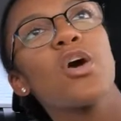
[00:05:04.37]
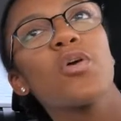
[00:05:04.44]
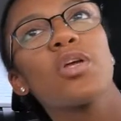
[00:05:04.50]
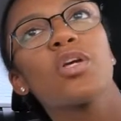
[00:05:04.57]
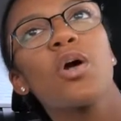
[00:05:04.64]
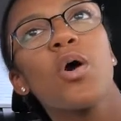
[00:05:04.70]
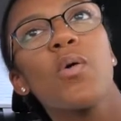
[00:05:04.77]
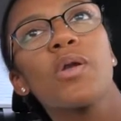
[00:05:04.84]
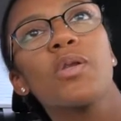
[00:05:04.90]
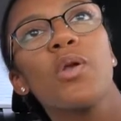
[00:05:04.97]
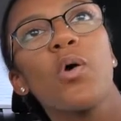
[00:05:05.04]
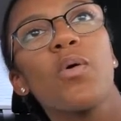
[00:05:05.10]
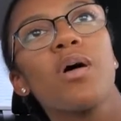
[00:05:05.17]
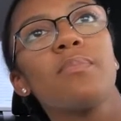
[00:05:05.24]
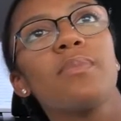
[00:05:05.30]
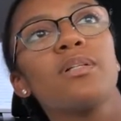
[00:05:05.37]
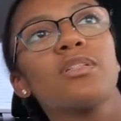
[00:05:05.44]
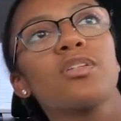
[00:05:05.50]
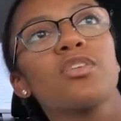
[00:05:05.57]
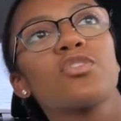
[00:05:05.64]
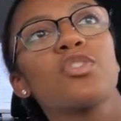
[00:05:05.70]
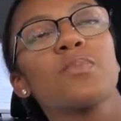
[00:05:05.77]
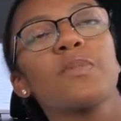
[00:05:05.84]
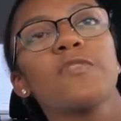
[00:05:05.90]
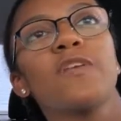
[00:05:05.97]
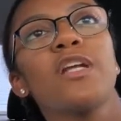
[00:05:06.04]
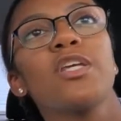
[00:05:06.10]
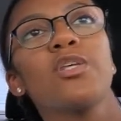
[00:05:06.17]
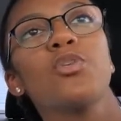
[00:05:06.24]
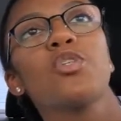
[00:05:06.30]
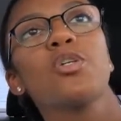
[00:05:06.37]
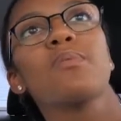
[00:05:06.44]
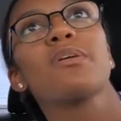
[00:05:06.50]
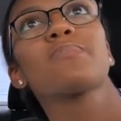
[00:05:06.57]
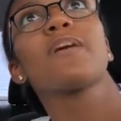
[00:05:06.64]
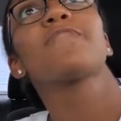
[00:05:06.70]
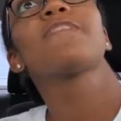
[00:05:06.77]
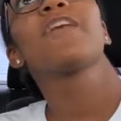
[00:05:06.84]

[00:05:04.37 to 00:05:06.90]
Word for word: Cody Ko and Noel Miller, super funny YouTubers, my